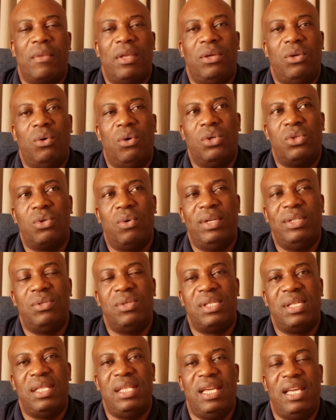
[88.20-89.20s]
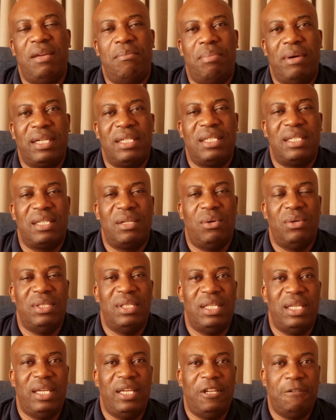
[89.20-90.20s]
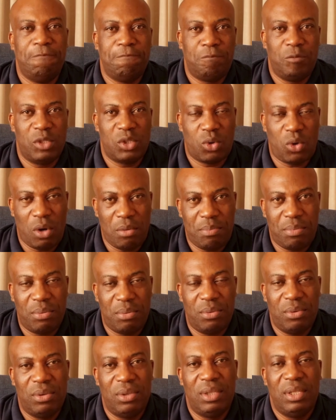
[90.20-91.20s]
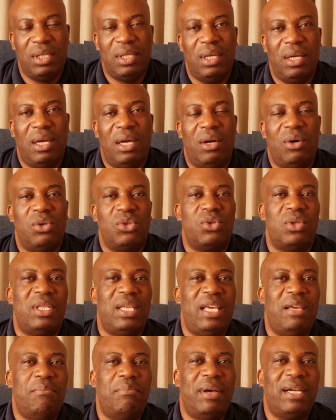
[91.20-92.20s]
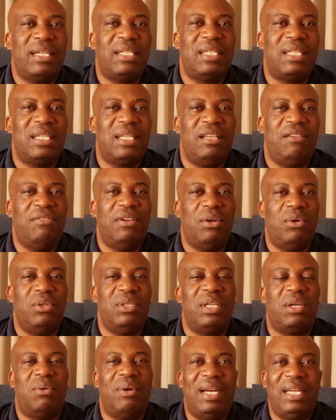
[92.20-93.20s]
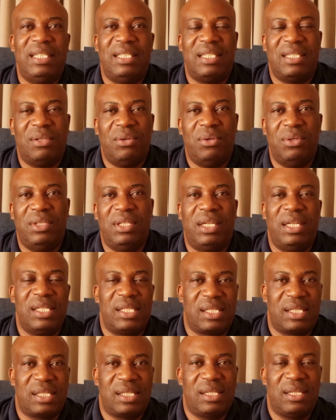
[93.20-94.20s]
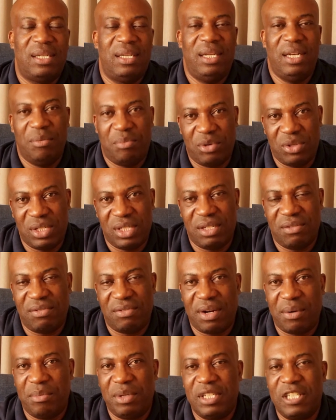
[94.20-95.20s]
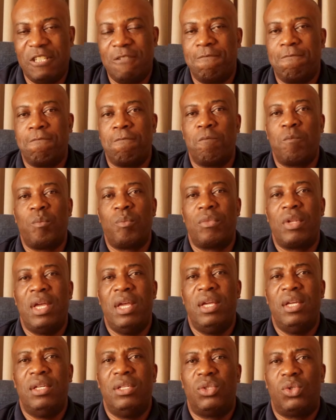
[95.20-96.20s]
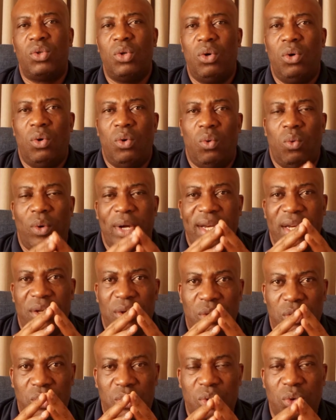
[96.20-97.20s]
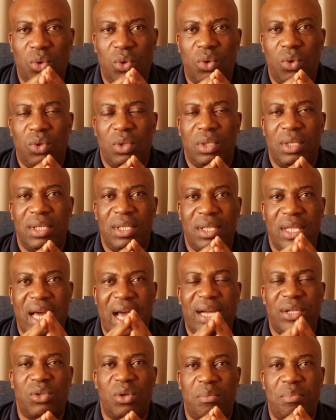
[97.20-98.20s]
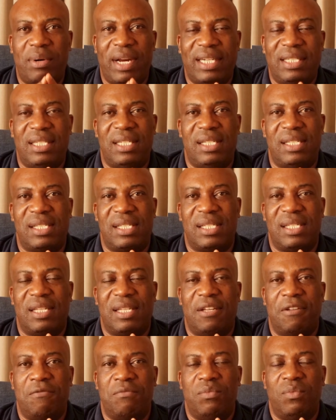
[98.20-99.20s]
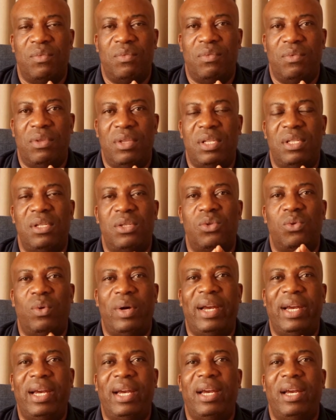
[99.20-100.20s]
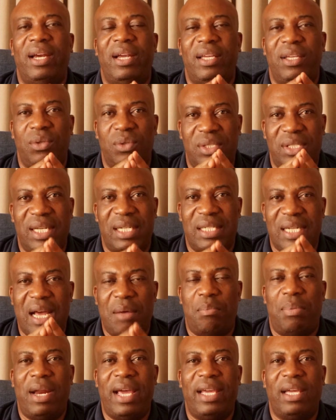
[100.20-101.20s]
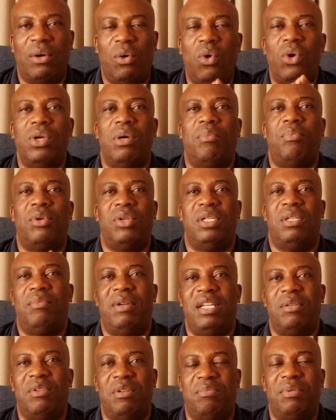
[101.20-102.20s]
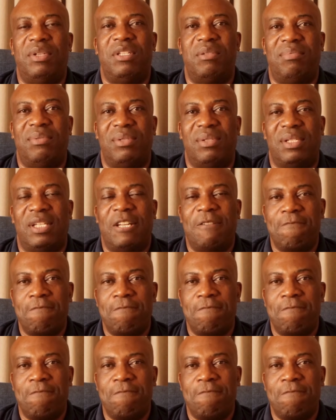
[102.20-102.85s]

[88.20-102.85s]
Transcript: You also want to see the impact on the scope, also the impact even on the quality or the risks in a project environment. So when you do the actual practice, this is where you start applying all your project management principles.